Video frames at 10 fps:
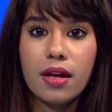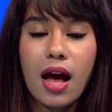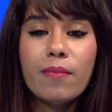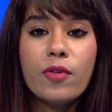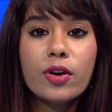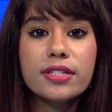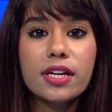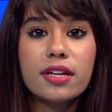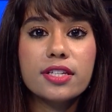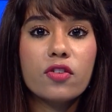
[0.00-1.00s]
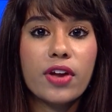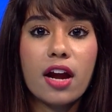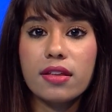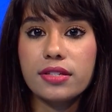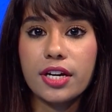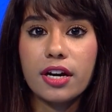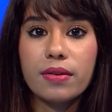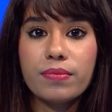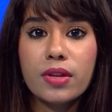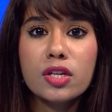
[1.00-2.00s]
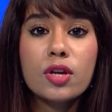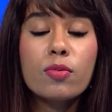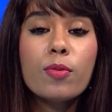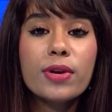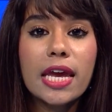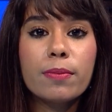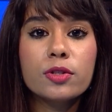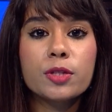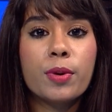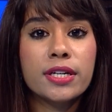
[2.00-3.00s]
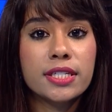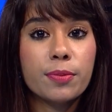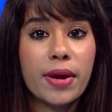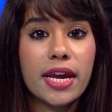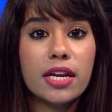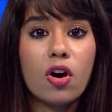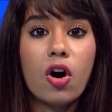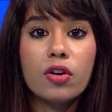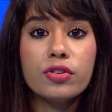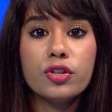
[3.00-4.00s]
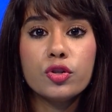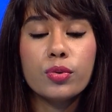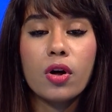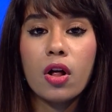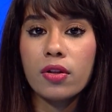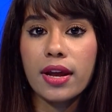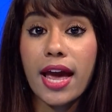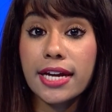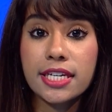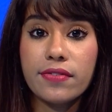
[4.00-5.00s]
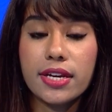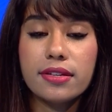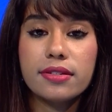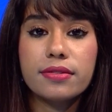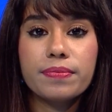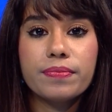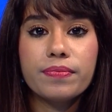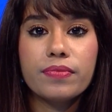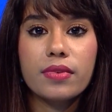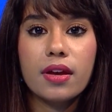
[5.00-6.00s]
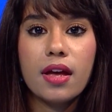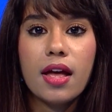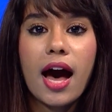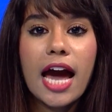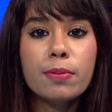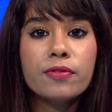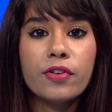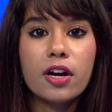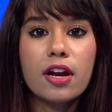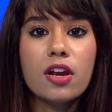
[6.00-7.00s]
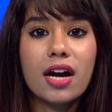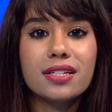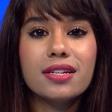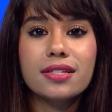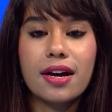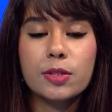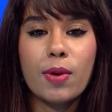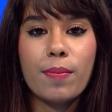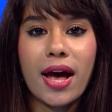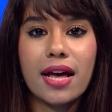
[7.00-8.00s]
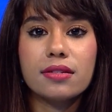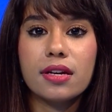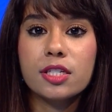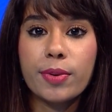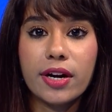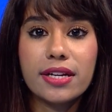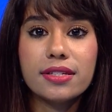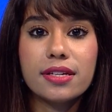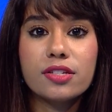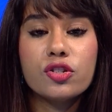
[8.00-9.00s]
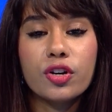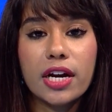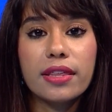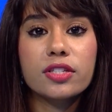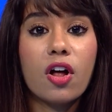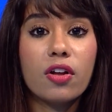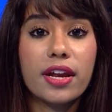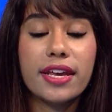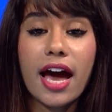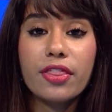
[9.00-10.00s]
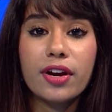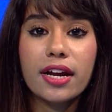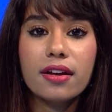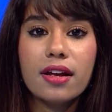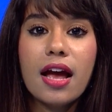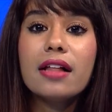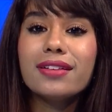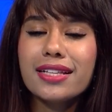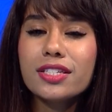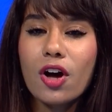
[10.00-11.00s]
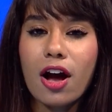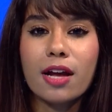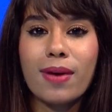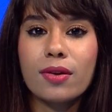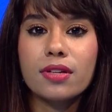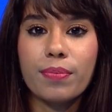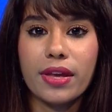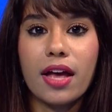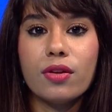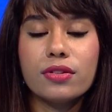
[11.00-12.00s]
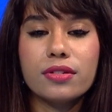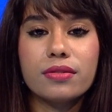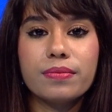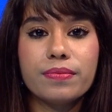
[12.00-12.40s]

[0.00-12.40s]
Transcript: I'm focusing on self-care this year, so I won't be able to participate in all the usual holiday activities. I'd prefer not to discuss my past experiences during this holiday gathering. Let's talk about something else.